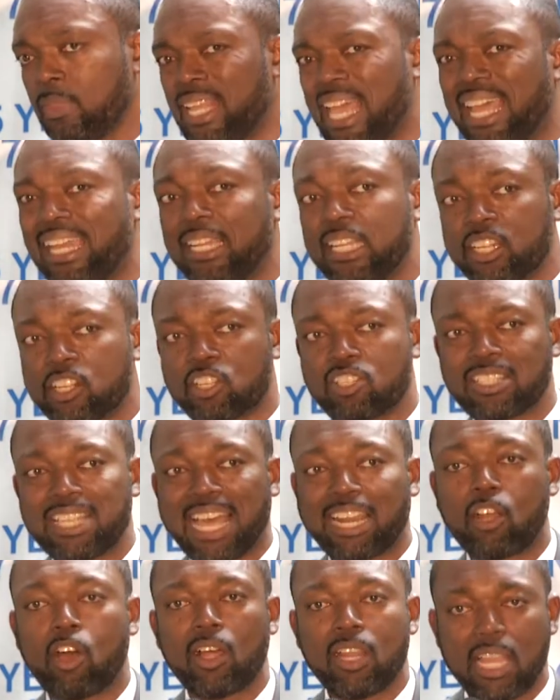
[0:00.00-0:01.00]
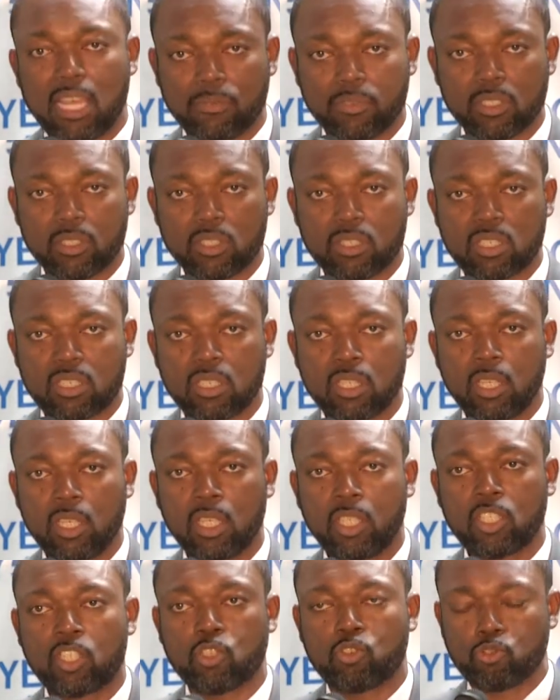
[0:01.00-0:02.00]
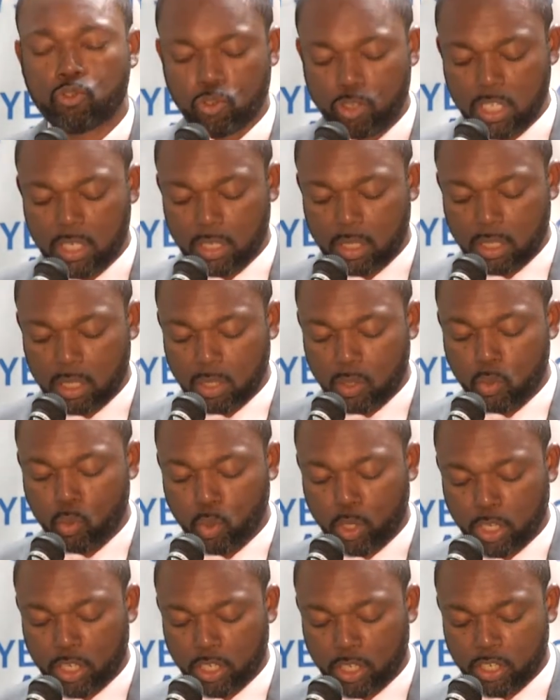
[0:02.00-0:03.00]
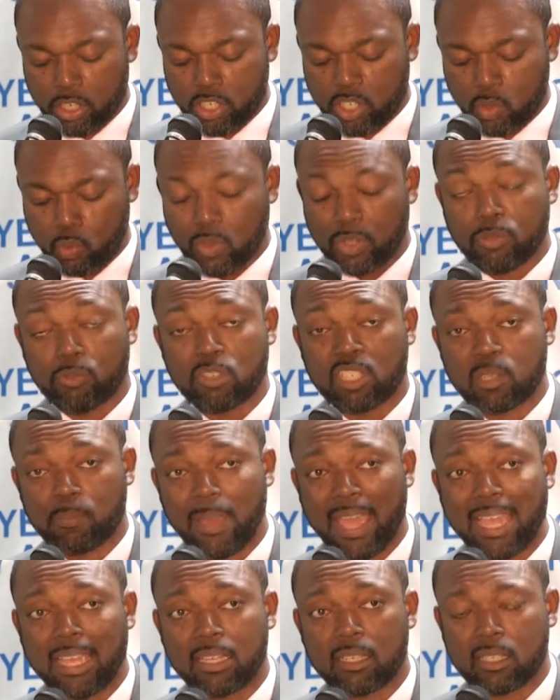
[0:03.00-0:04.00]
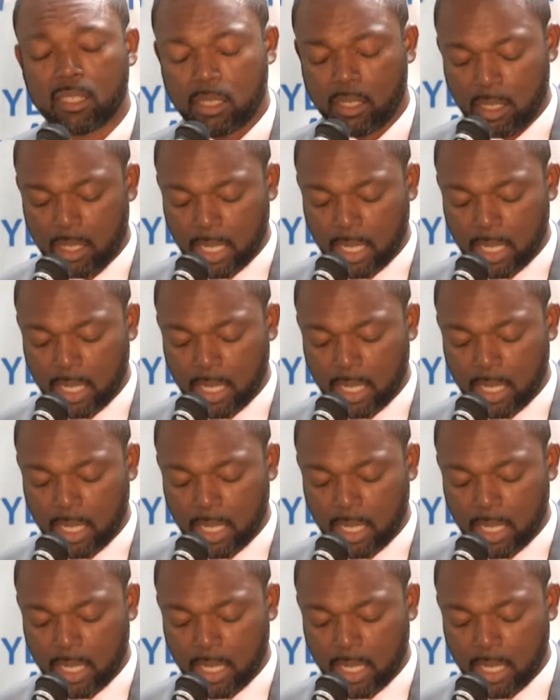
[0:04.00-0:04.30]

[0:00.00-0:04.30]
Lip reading: and leaders at all levels to treat workers with respect